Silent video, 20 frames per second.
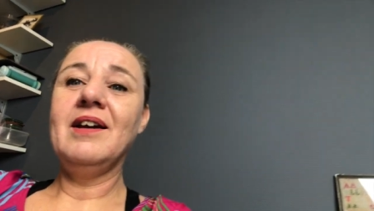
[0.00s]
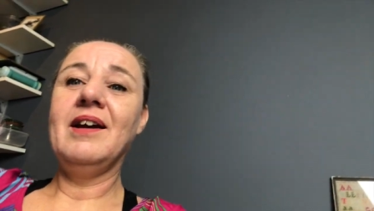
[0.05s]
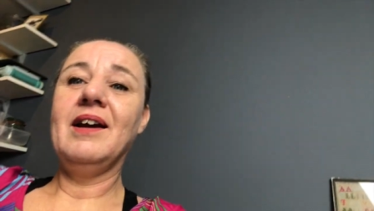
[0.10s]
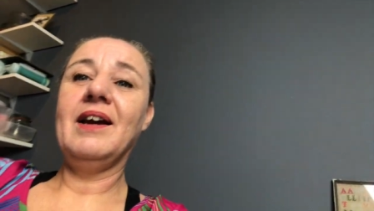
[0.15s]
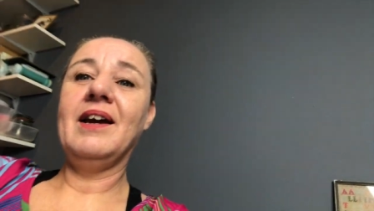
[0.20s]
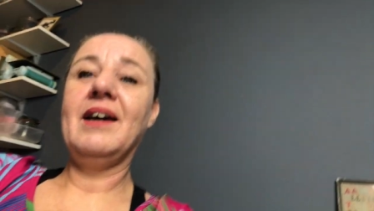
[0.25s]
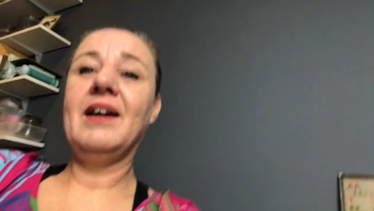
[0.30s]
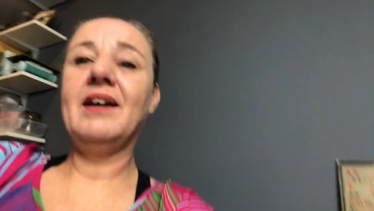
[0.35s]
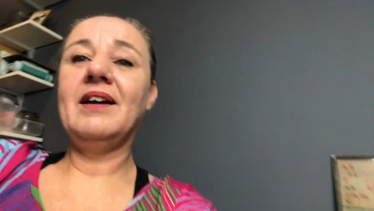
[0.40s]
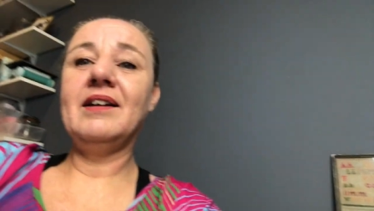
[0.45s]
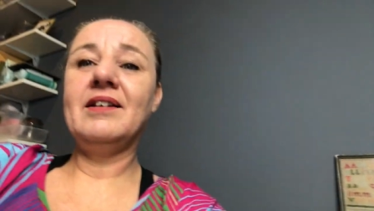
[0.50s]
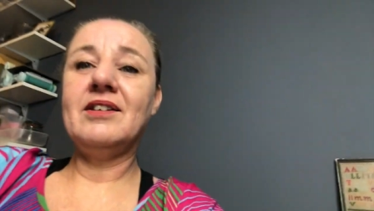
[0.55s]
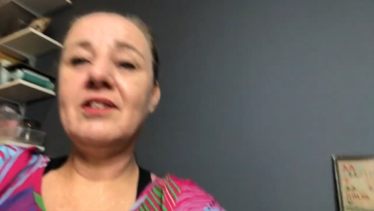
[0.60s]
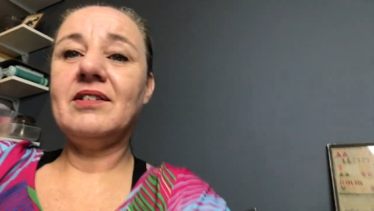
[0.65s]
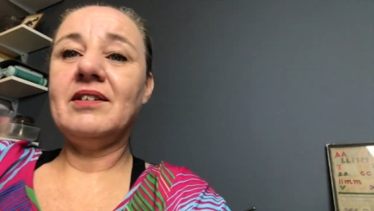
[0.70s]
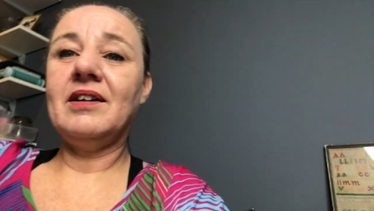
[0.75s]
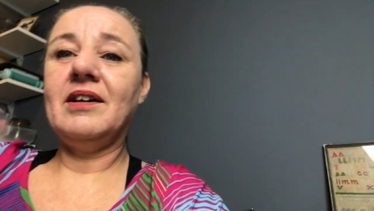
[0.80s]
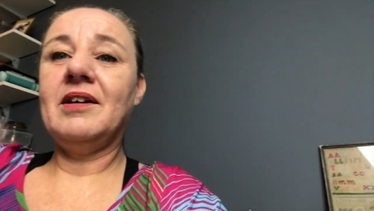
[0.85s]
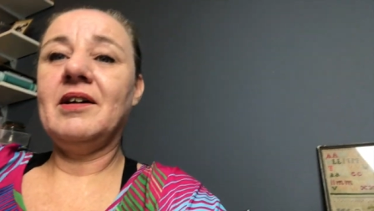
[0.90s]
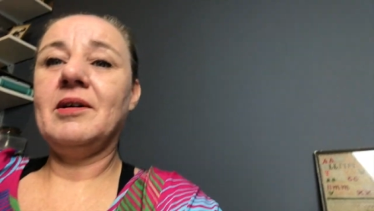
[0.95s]
And
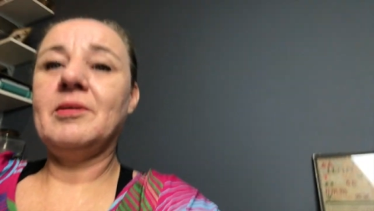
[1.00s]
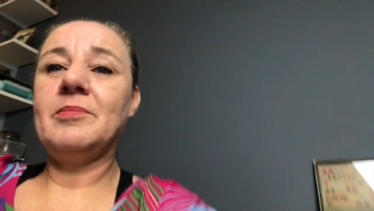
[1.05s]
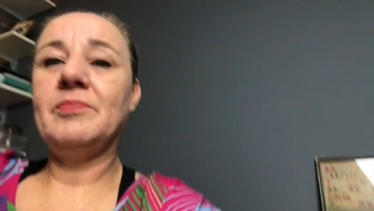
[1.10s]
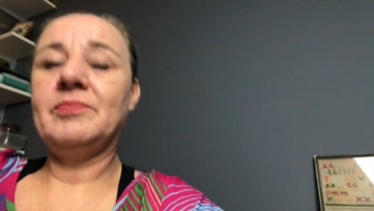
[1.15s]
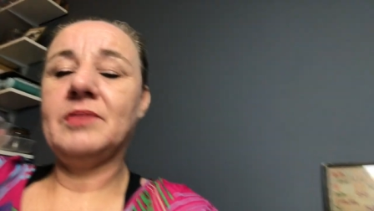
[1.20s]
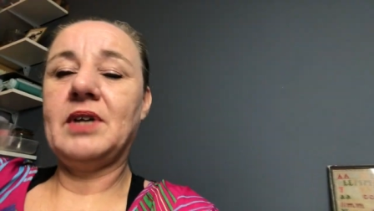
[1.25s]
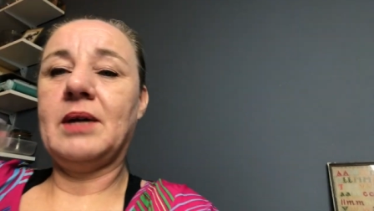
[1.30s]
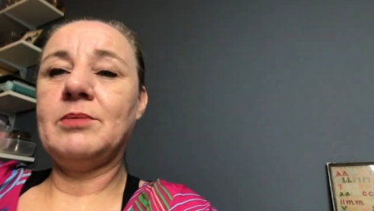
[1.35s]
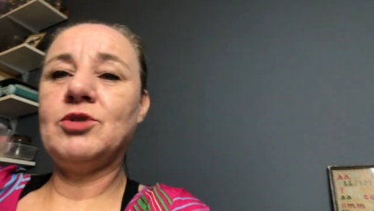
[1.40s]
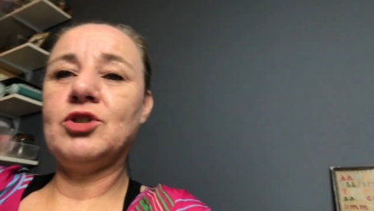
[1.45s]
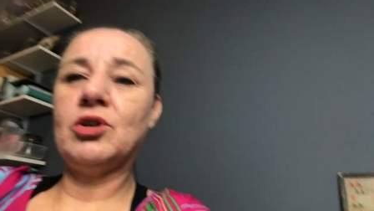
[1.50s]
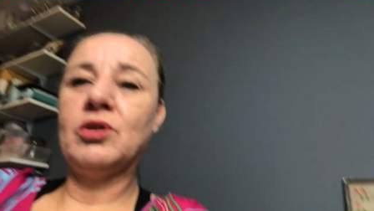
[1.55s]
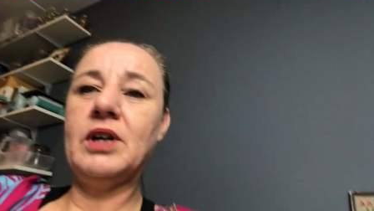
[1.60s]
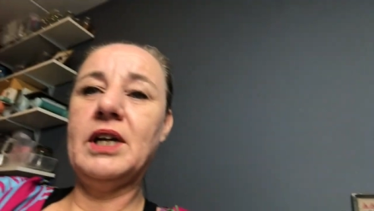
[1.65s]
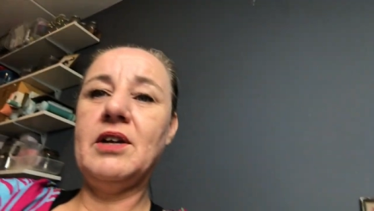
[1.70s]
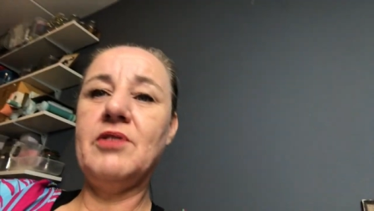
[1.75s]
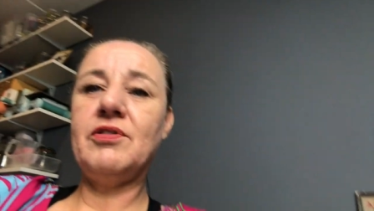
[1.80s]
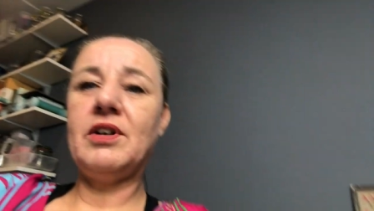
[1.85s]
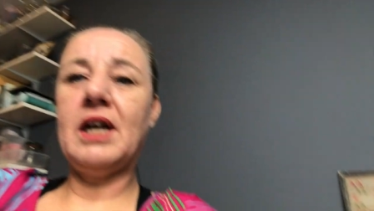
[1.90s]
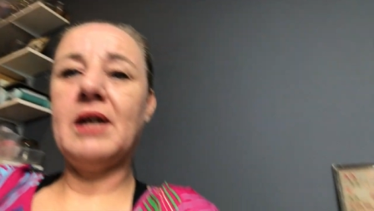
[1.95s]
I'm sorry
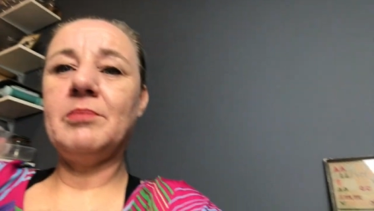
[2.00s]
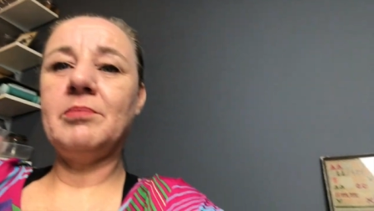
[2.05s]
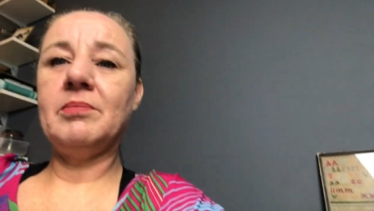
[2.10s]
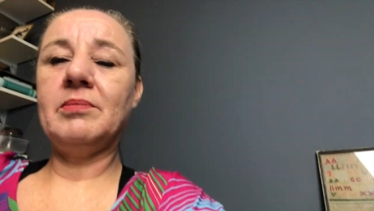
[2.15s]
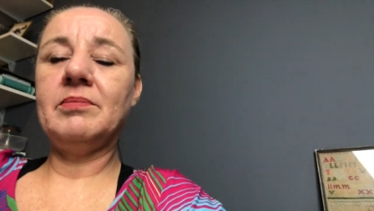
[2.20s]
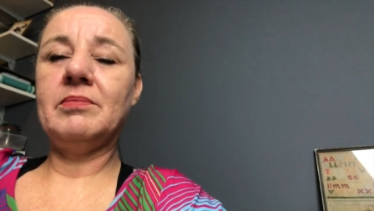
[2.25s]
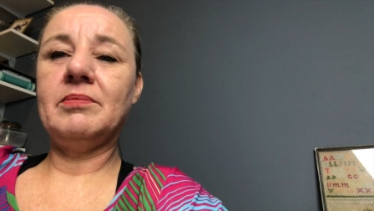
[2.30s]
if I'm